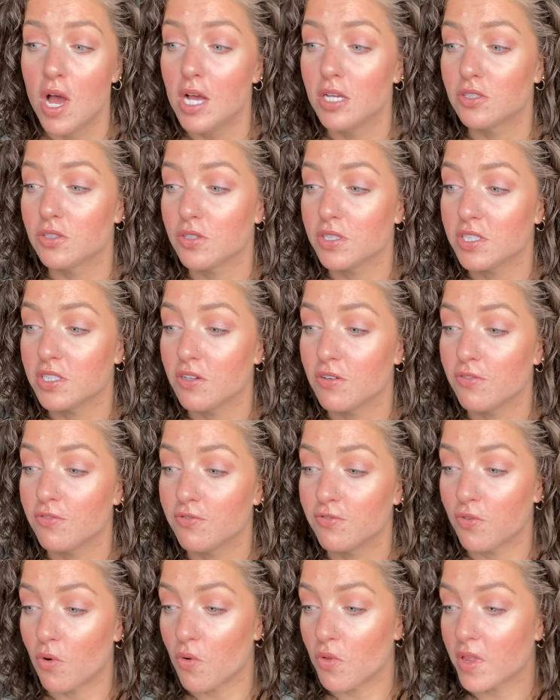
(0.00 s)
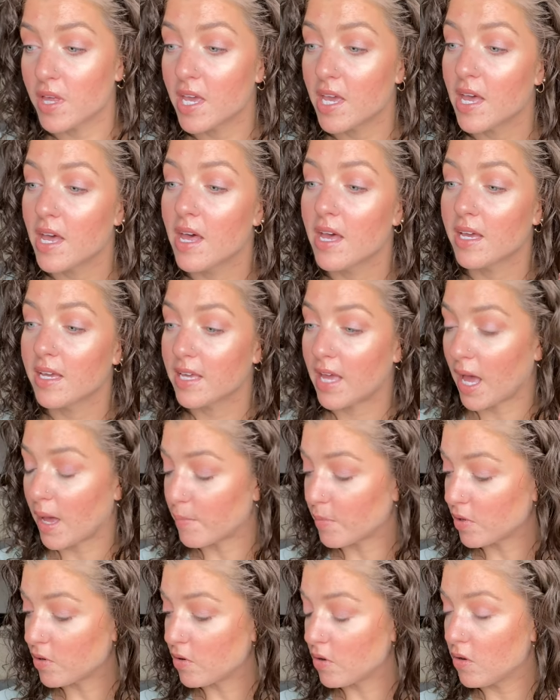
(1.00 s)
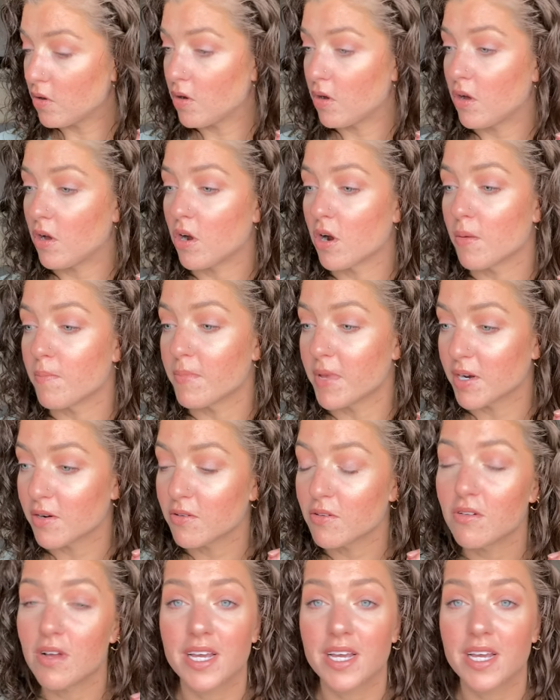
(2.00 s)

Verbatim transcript: So this is a fully chemical or mineral,